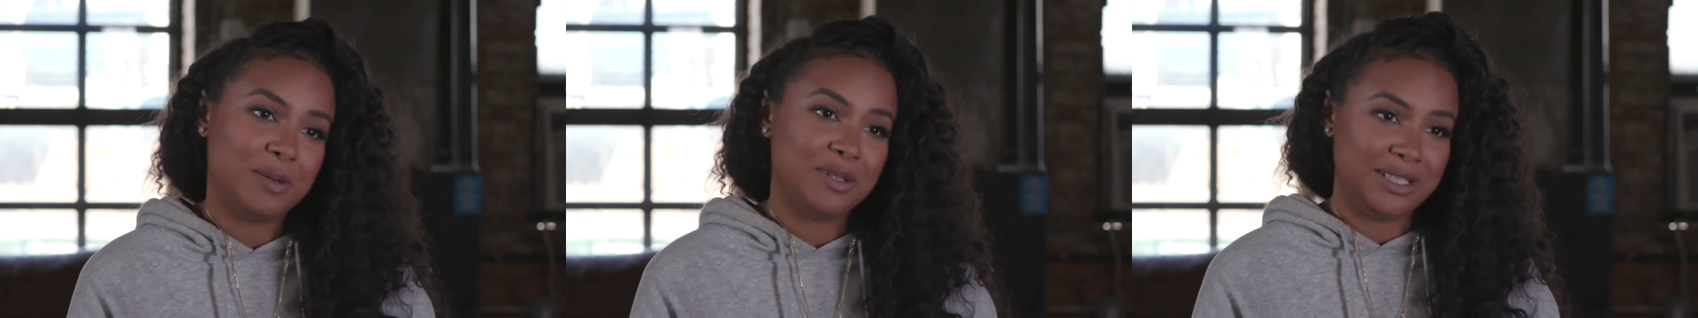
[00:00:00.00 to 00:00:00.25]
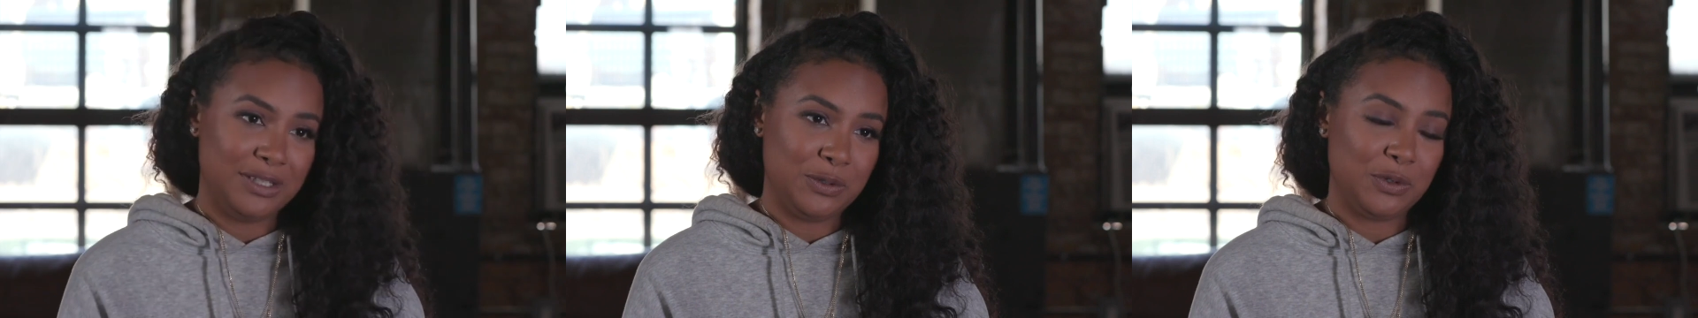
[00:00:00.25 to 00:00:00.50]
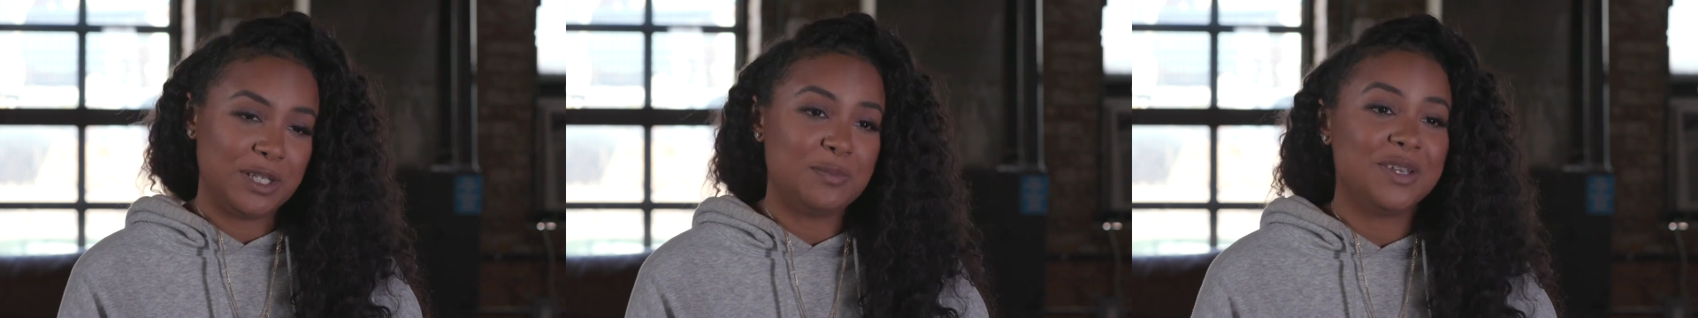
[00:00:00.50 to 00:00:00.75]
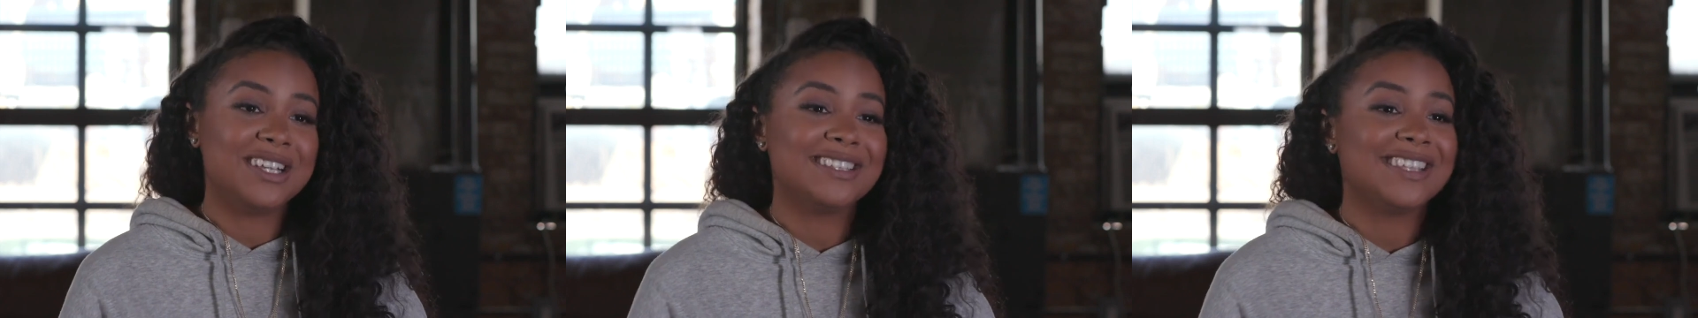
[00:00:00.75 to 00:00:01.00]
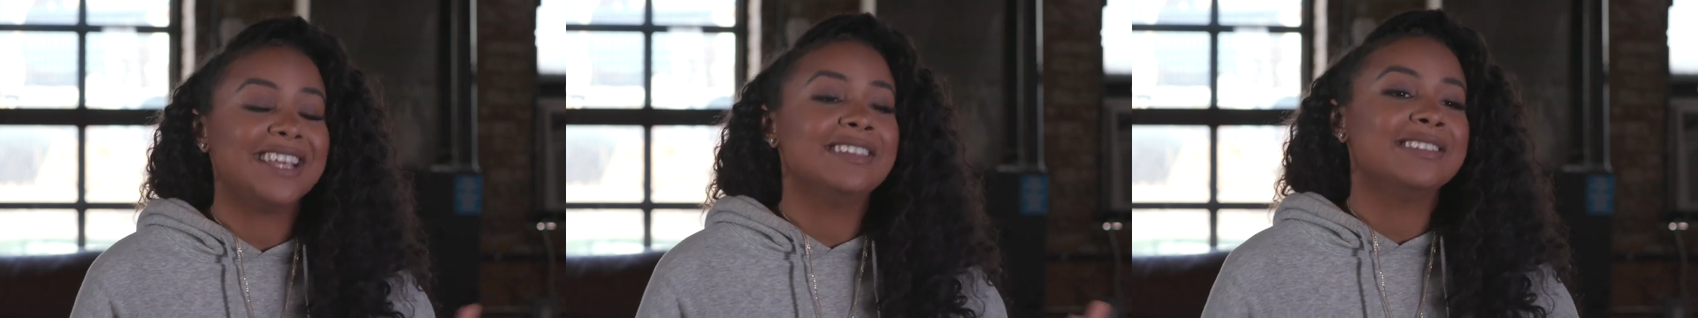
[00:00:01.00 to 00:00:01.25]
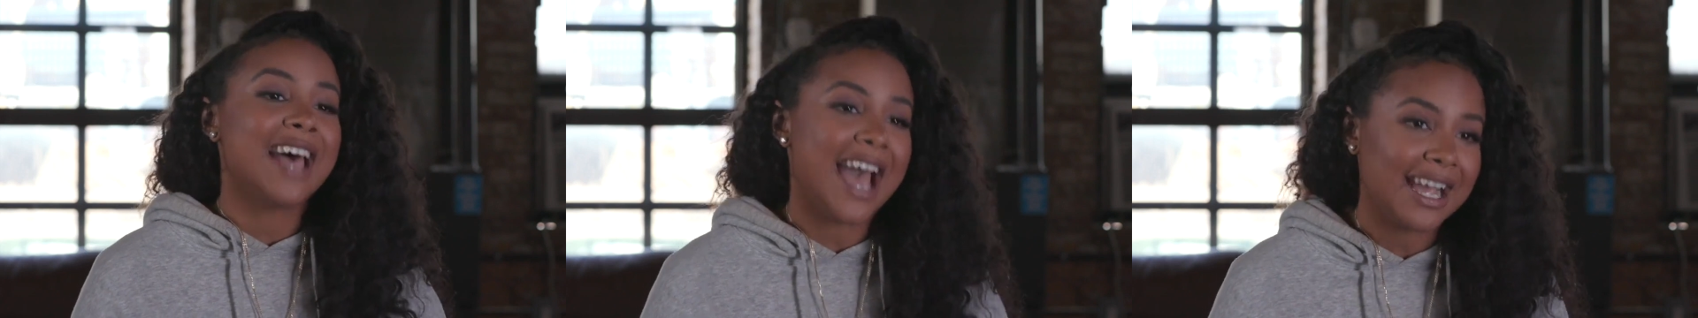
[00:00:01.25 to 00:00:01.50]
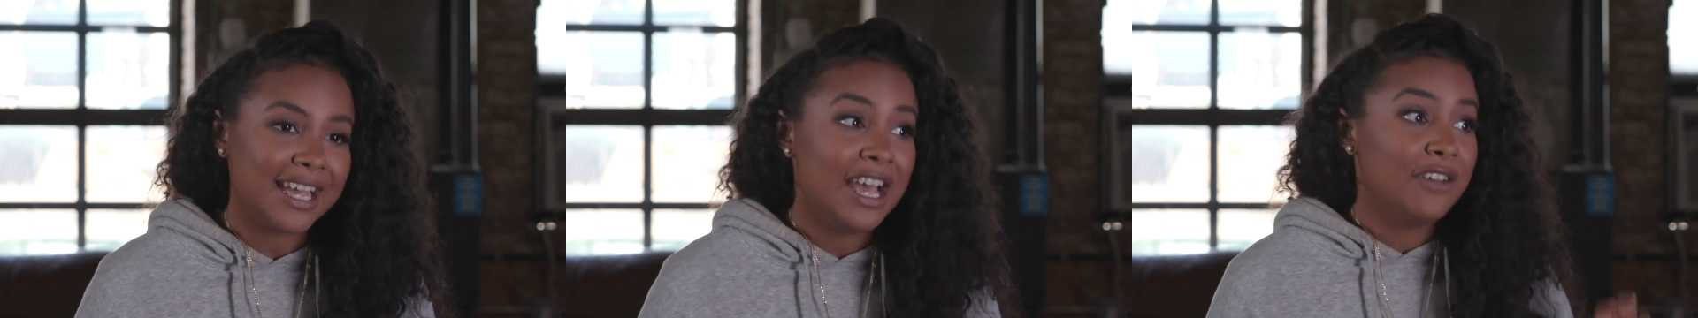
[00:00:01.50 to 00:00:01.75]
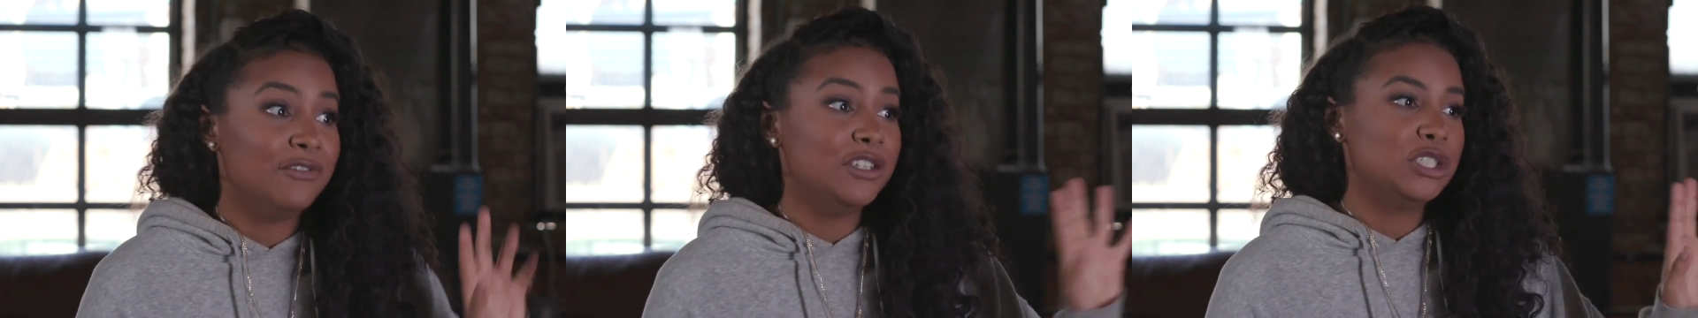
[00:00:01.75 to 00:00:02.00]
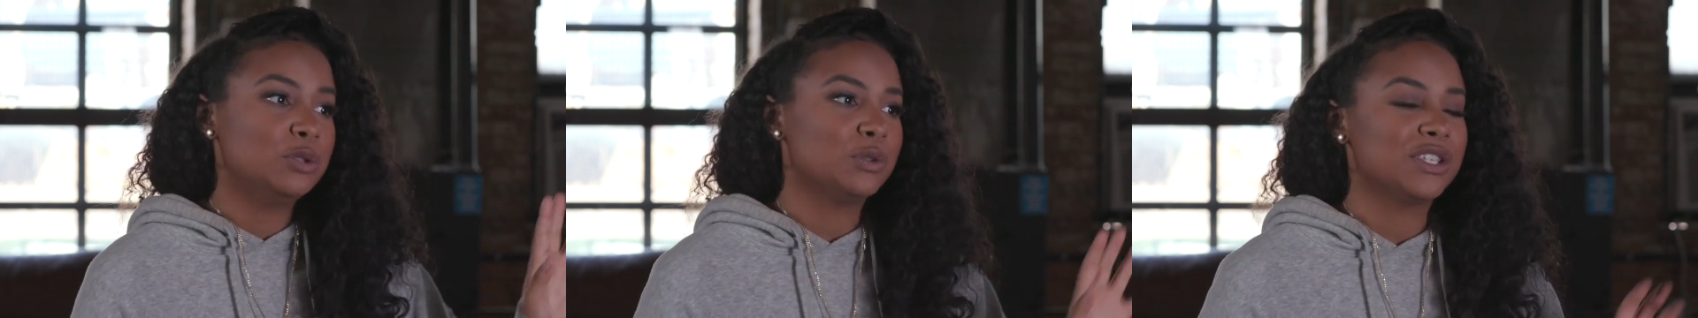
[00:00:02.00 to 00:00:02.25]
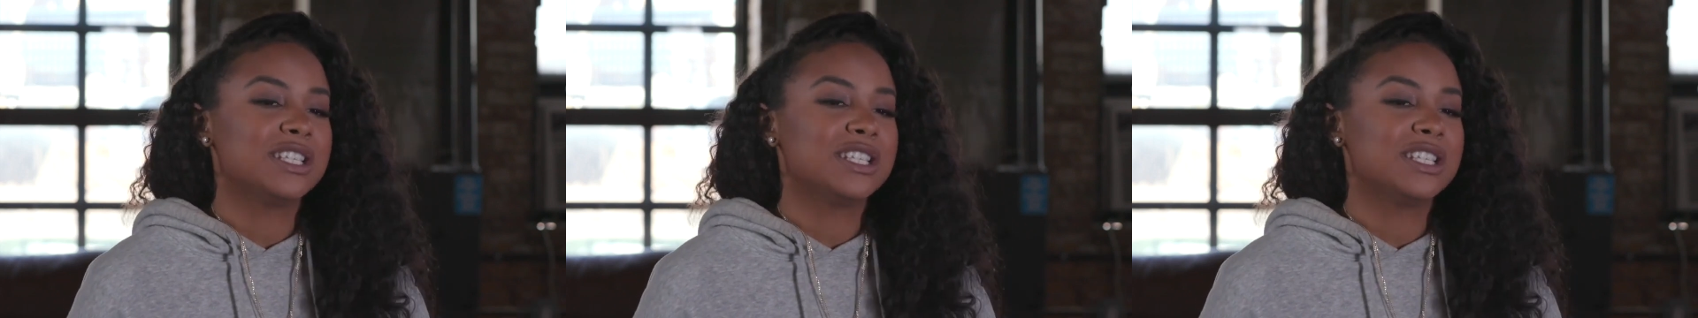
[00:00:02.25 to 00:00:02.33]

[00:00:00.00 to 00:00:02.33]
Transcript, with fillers: public discourse because they lack visual